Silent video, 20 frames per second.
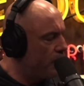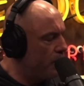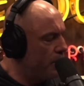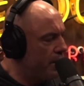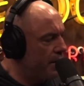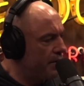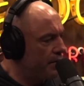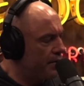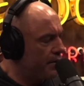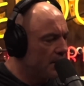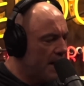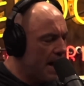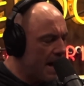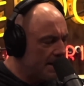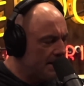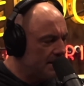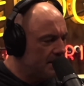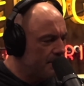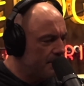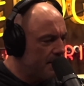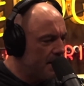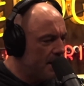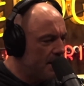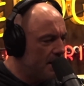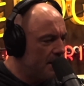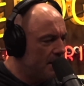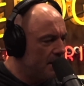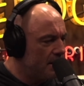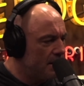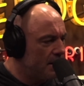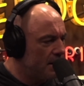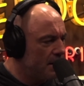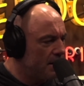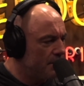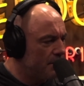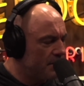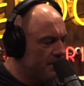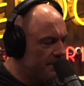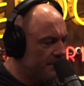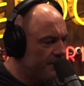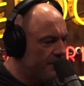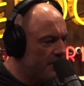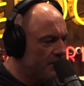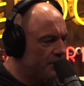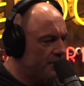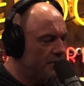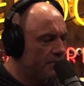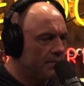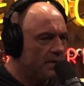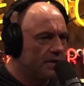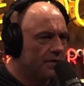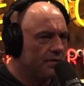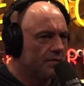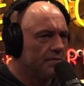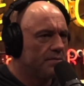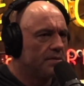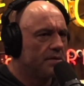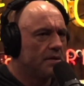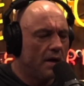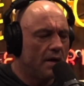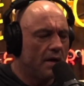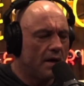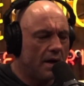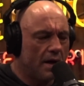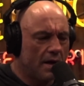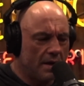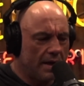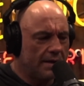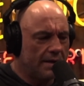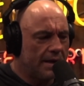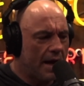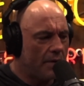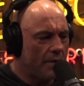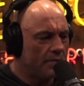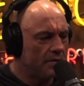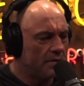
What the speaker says: with lion's mane and a bunch of functional mushrooms, and I like that one